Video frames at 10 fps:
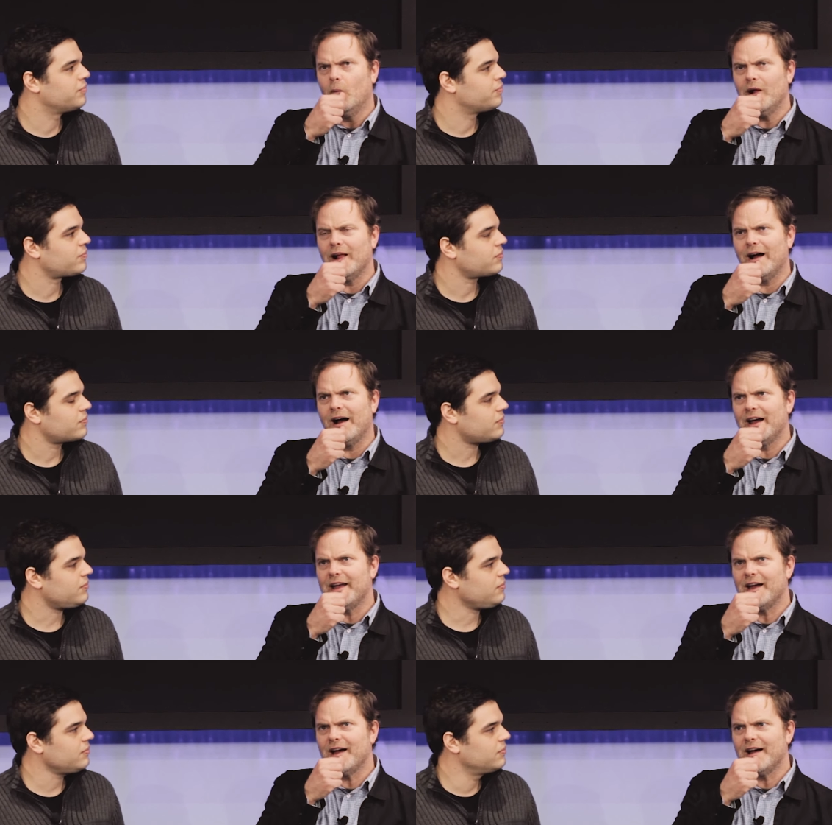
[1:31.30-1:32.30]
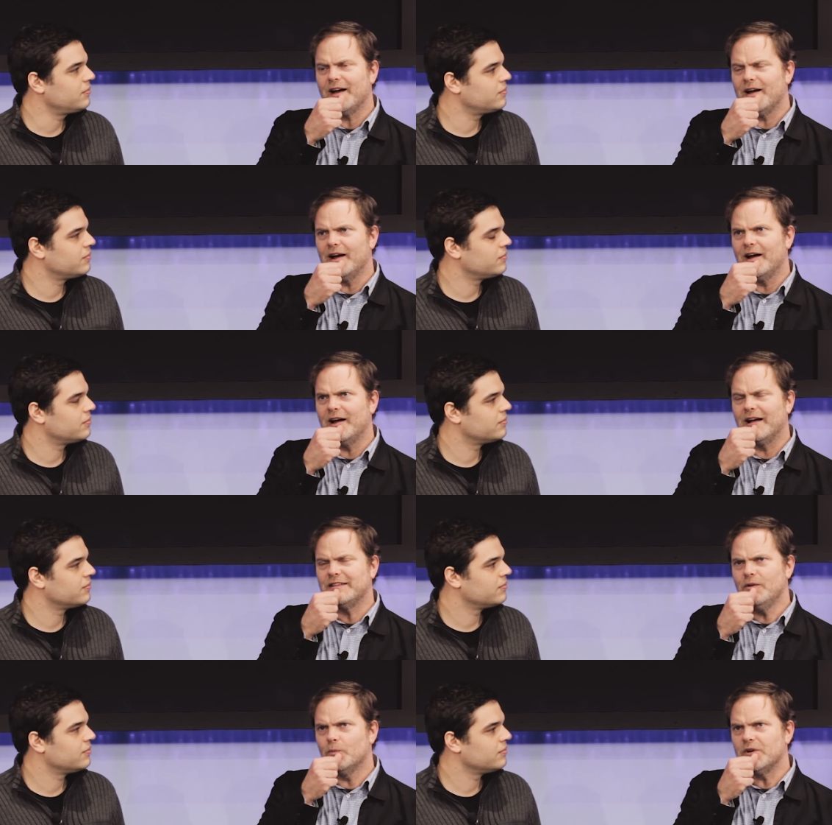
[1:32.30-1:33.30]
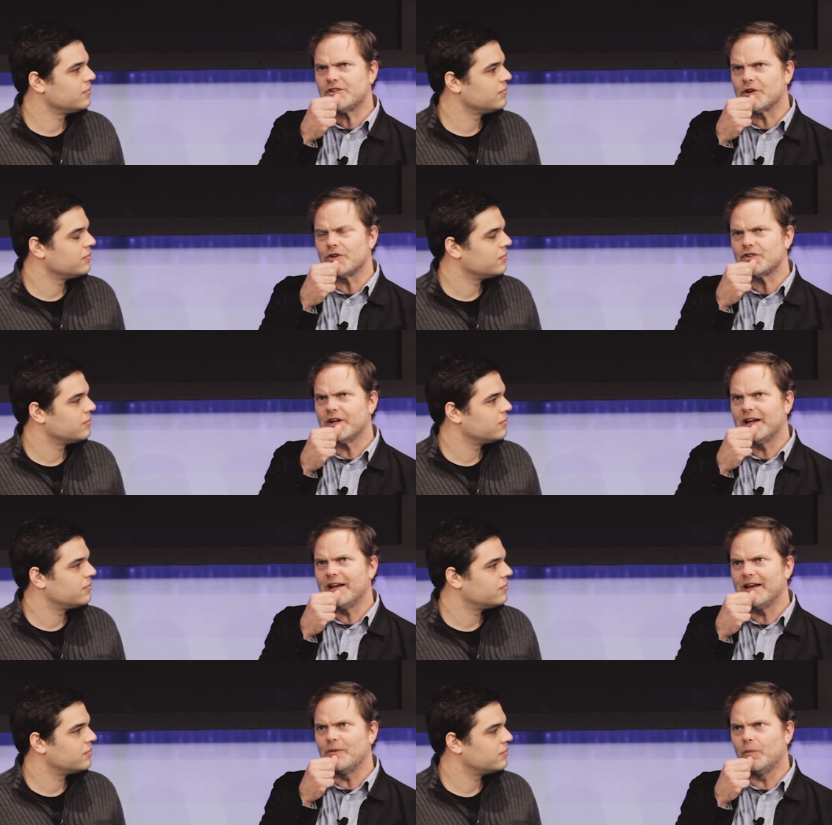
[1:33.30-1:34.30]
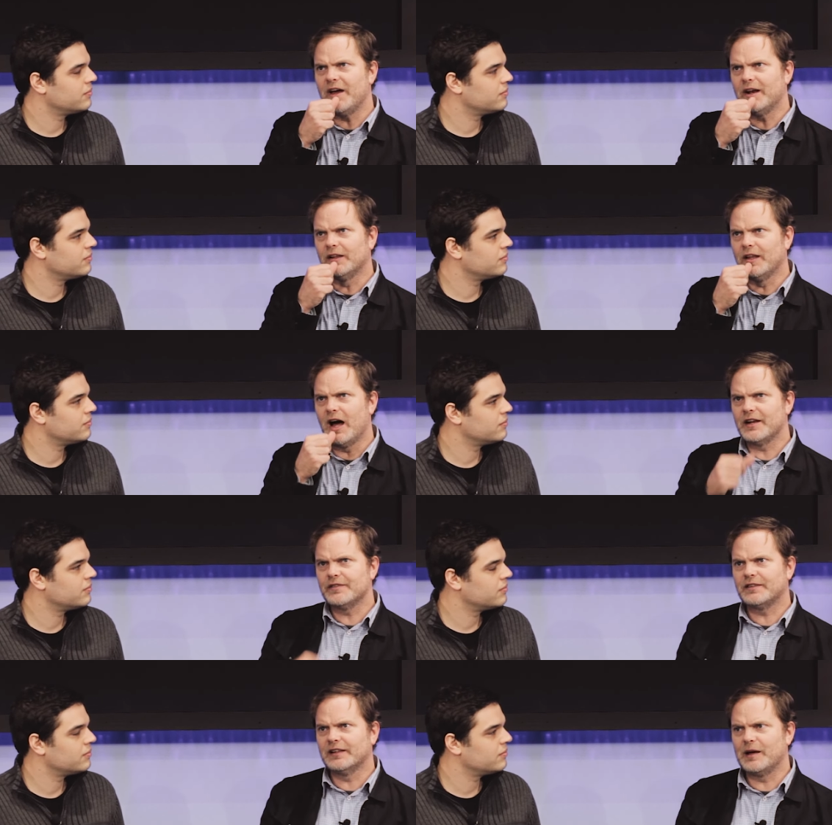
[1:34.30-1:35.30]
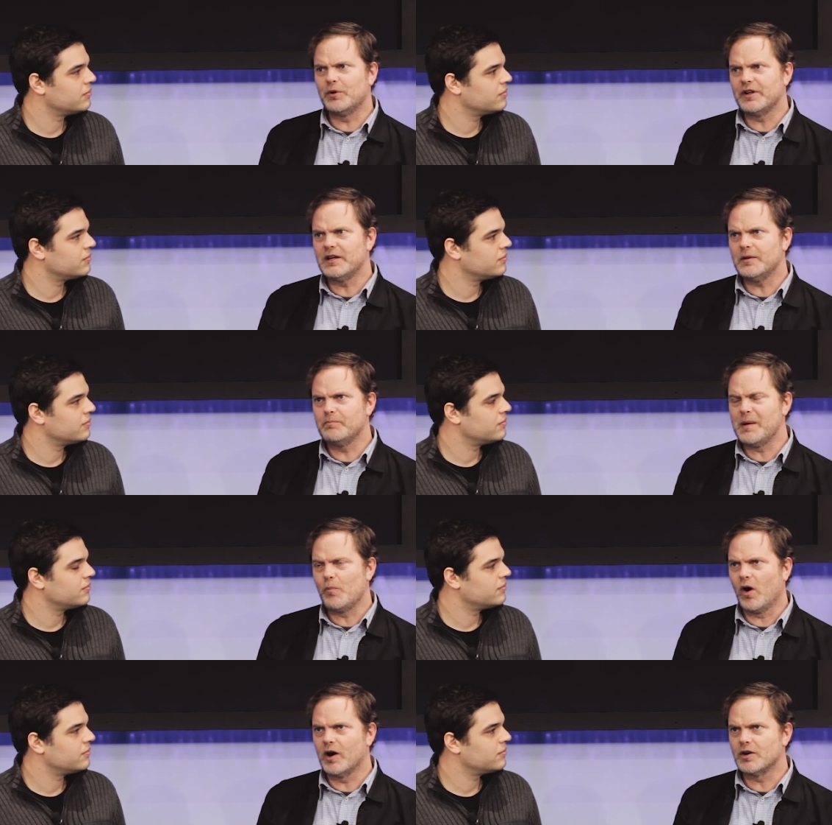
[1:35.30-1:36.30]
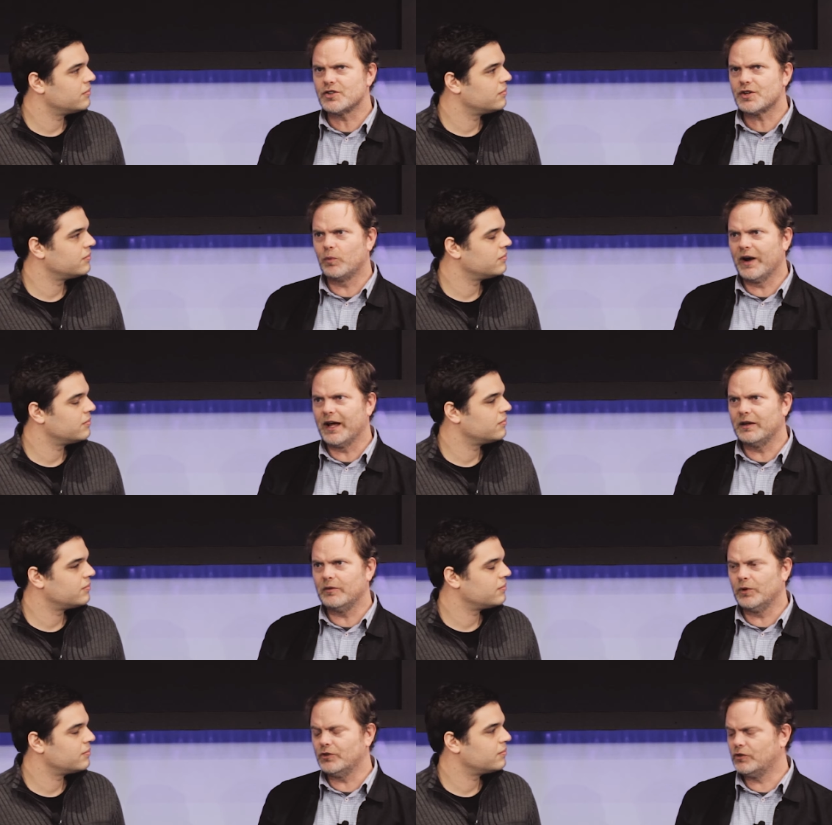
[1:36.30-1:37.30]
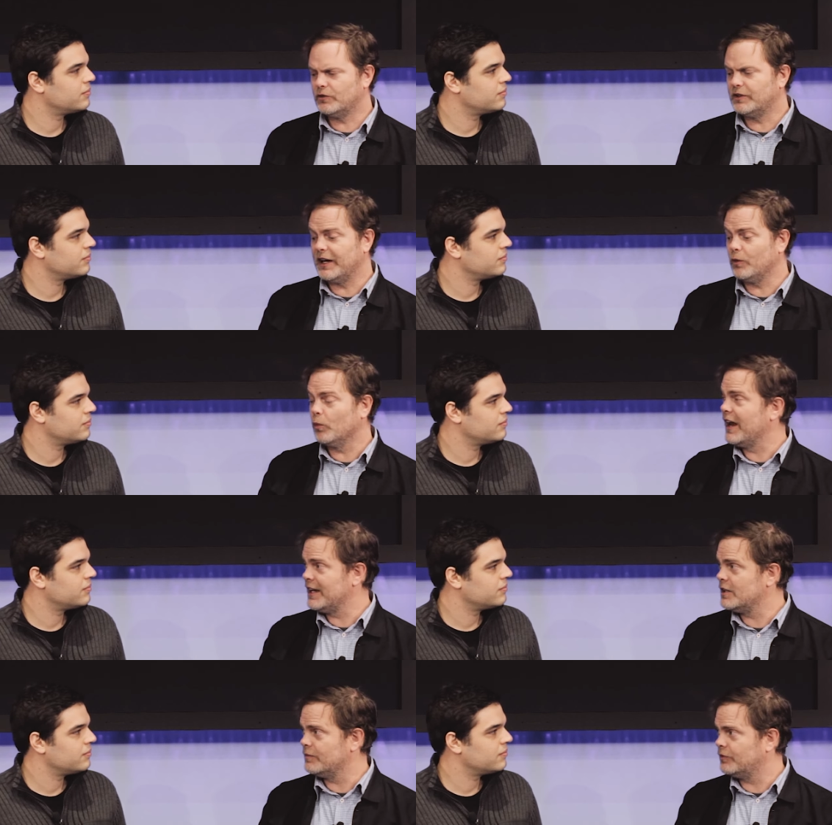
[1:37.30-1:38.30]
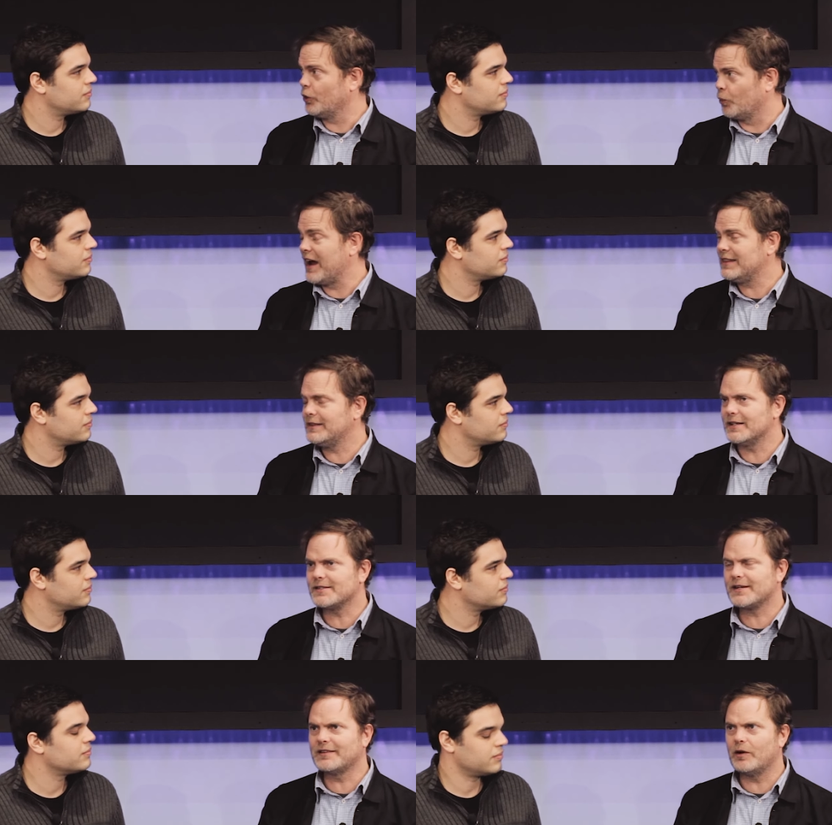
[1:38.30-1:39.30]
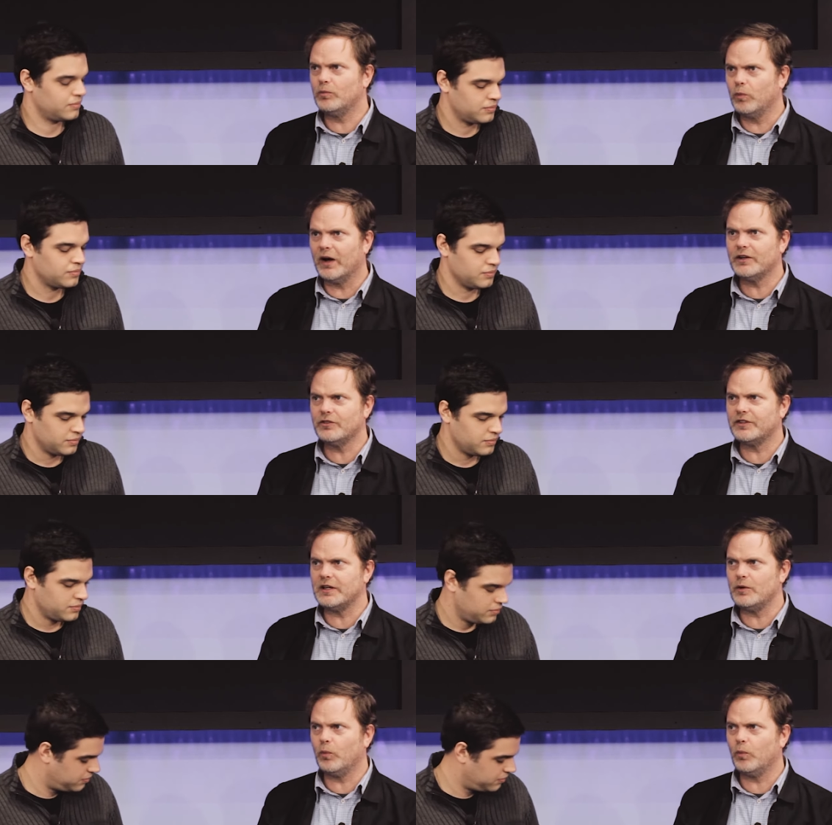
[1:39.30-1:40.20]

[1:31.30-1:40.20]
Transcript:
Speaker 1: Well, I, uh, I did research and I had read a lot of celebrity memoirs when I was getting ready to, to write this, because I wanted to see